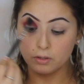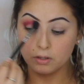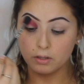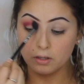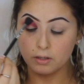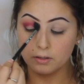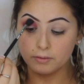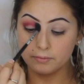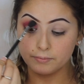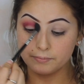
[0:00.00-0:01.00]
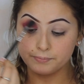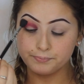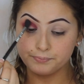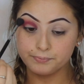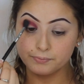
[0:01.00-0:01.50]

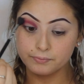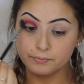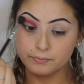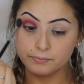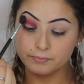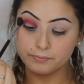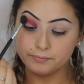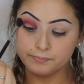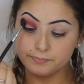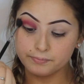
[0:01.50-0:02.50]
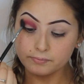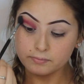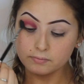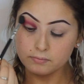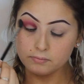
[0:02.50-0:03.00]

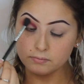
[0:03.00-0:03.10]
Nobody speaks.